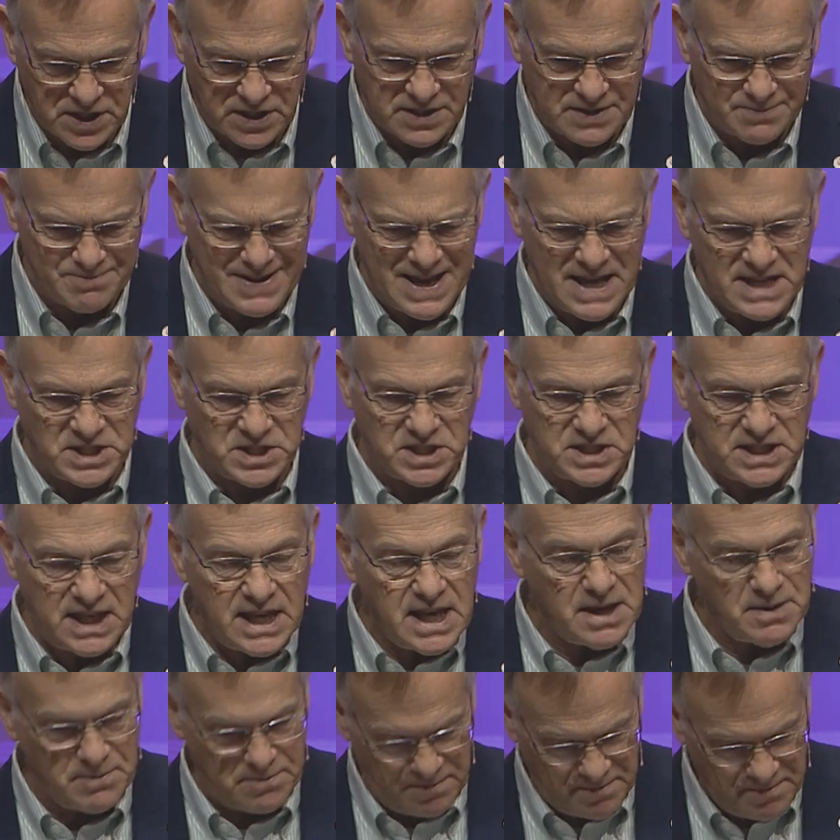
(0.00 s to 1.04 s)
it may
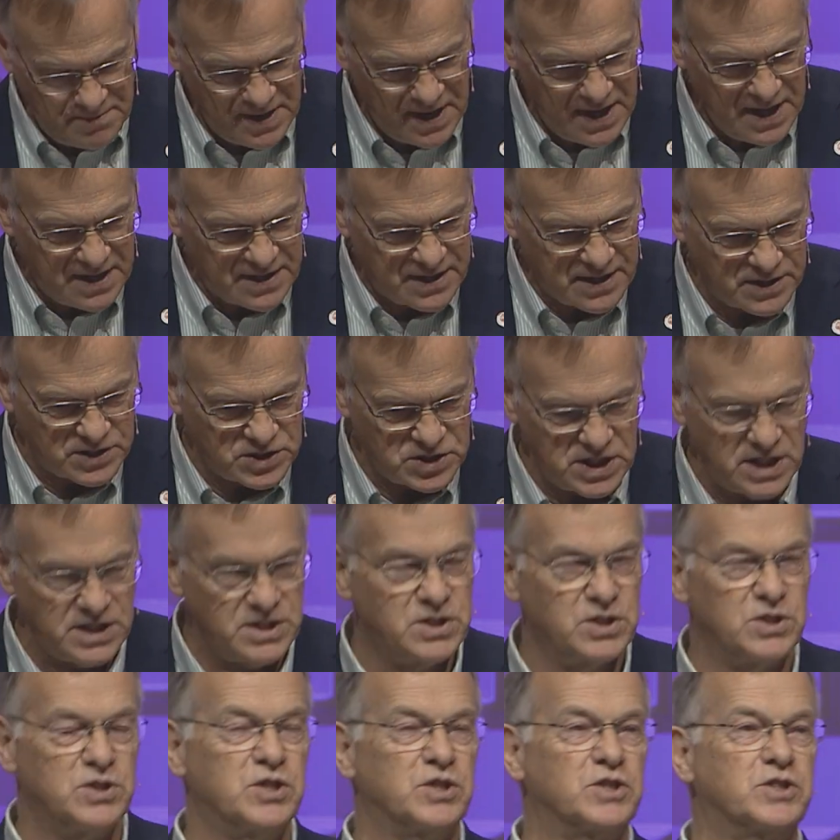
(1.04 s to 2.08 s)
seem that
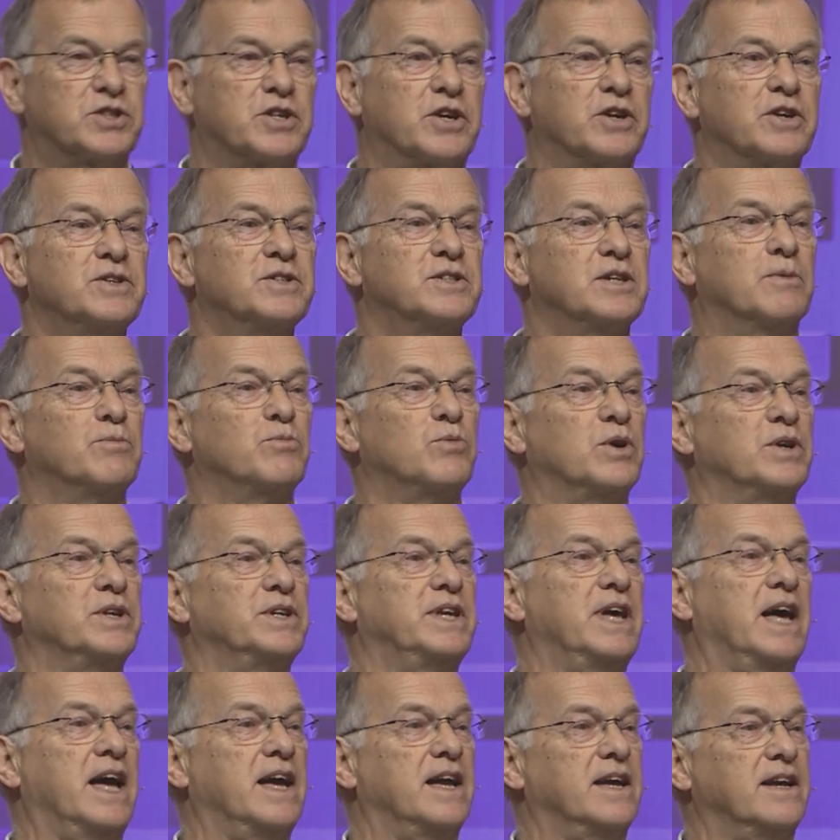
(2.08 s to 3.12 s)
Jesus just turns up one
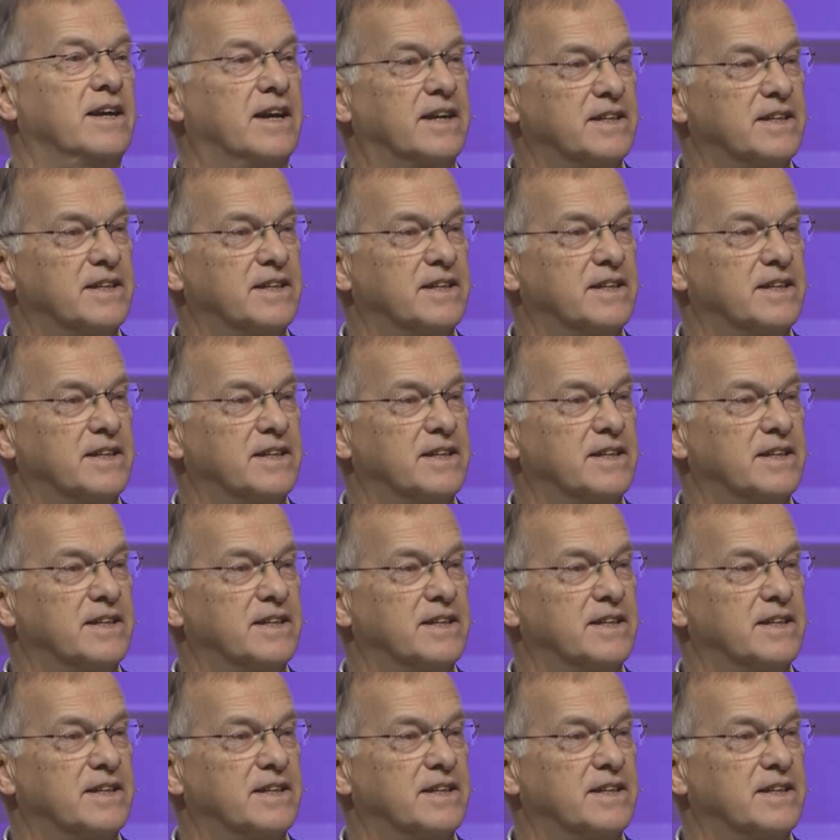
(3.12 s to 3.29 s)
day